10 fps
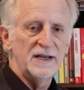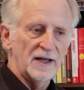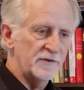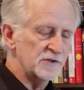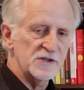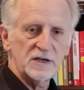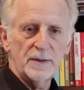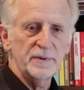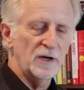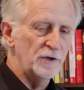Now there's a
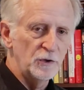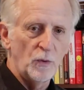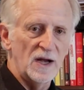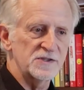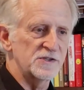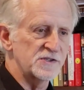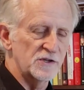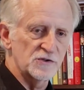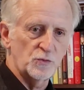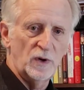couple of nuances.
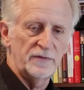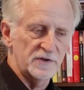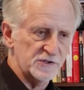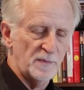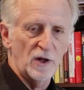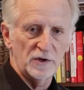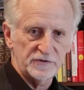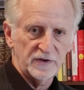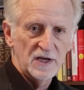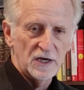There's one, the
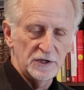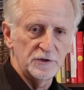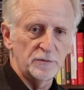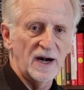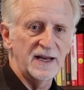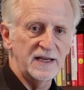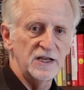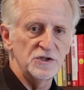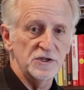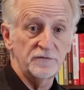smallest underwriting
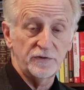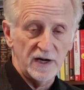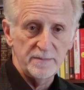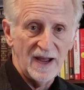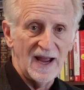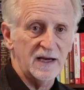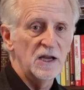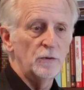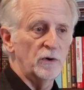engine, Freddie Mac,